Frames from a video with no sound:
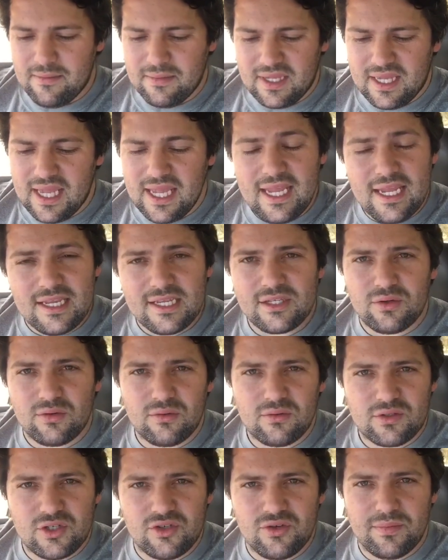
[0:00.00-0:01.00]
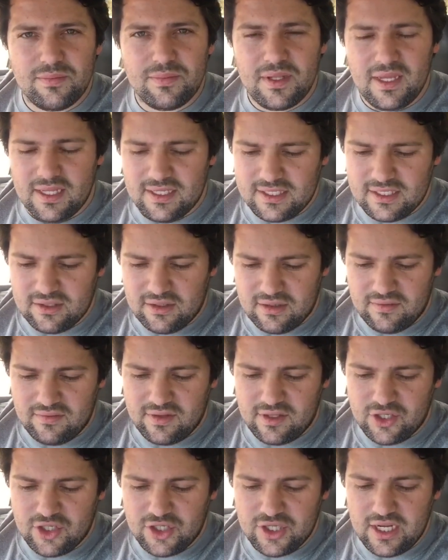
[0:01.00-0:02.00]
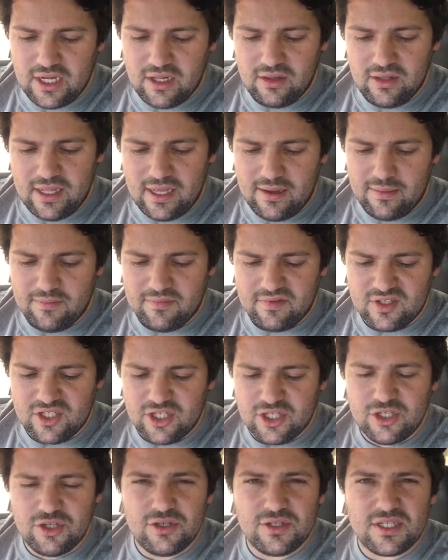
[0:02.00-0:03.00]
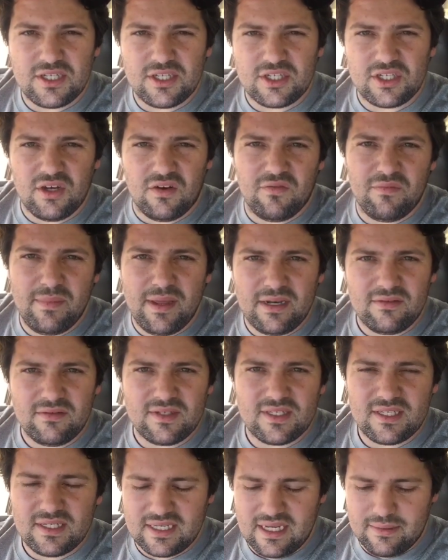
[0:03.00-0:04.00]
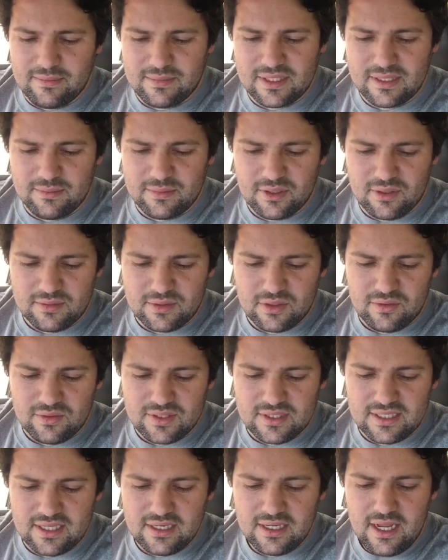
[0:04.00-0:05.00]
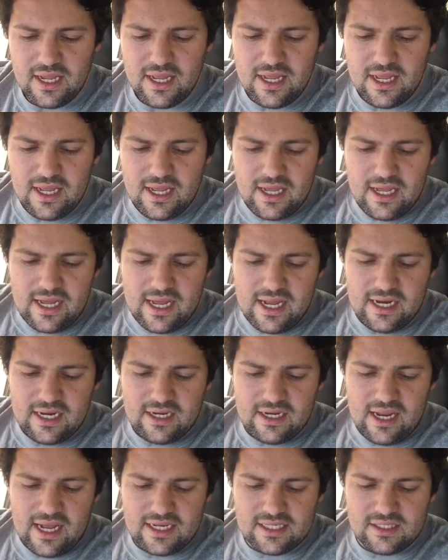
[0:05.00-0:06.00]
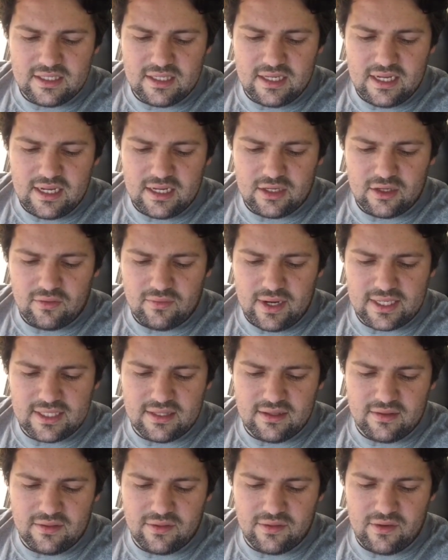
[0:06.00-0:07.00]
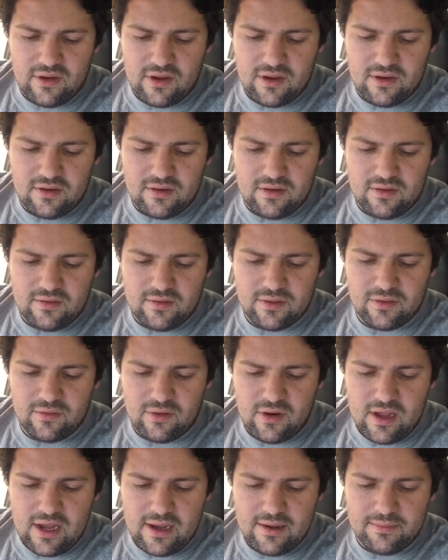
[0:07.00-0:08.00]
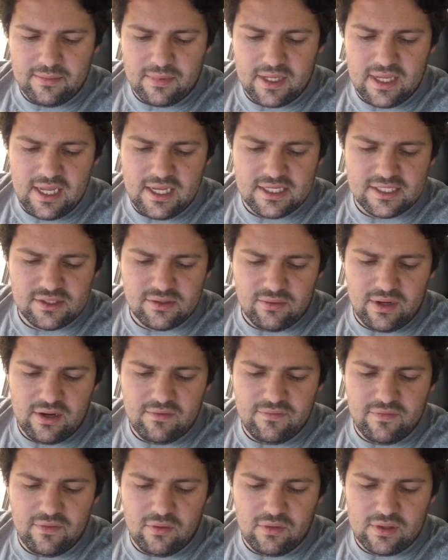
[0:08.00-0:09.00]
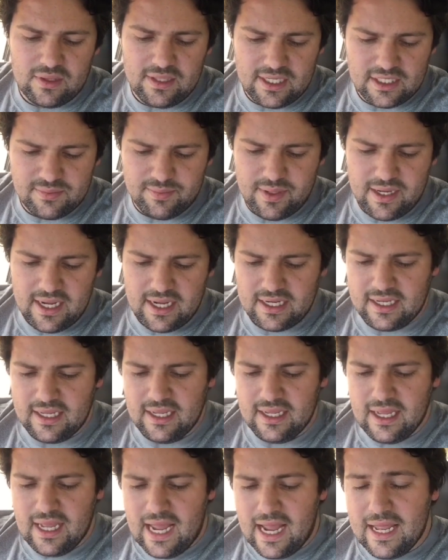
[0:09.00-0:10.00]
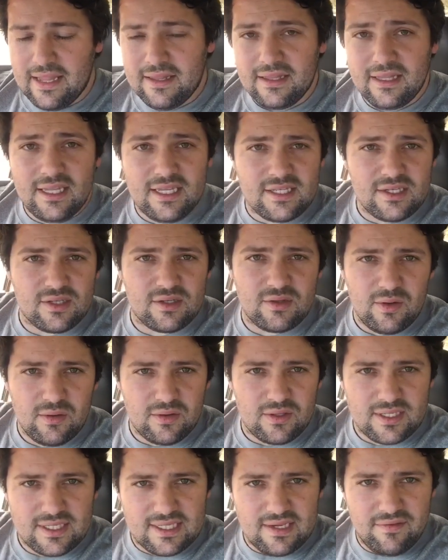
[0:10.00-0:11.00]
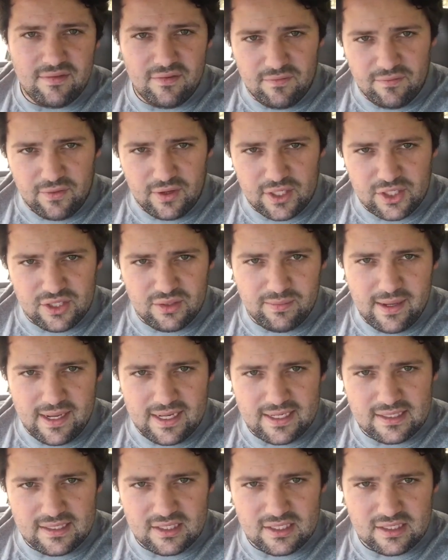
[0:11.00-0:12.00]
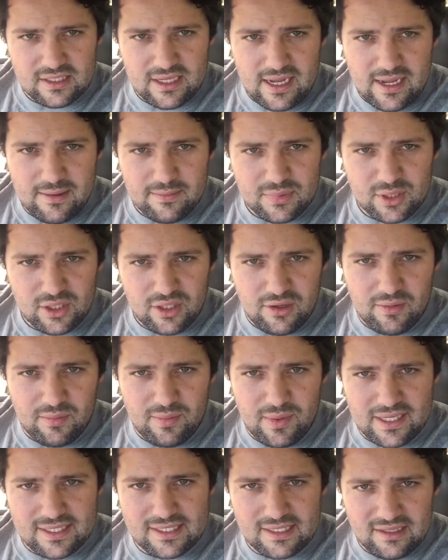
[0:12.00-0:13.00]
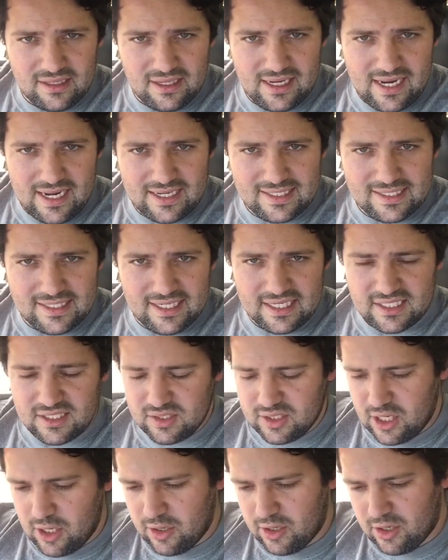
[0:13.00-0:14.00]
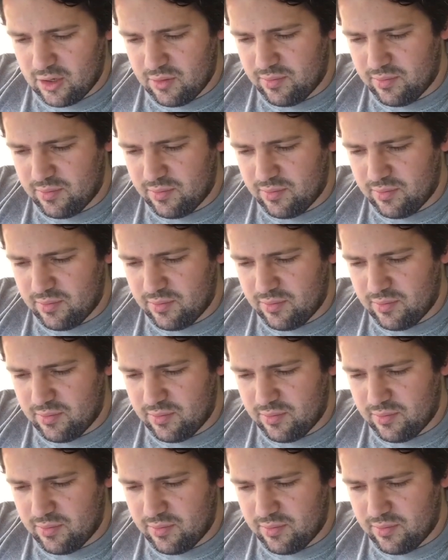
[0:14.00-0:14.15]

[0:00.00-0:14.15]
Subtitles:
gears, or will strip the inside of the shell, just using soft metals sometimes causes that. And had to correct the gears 3 and 4 clutch pack, and this is the 7 friction pads. So basically it had 6, so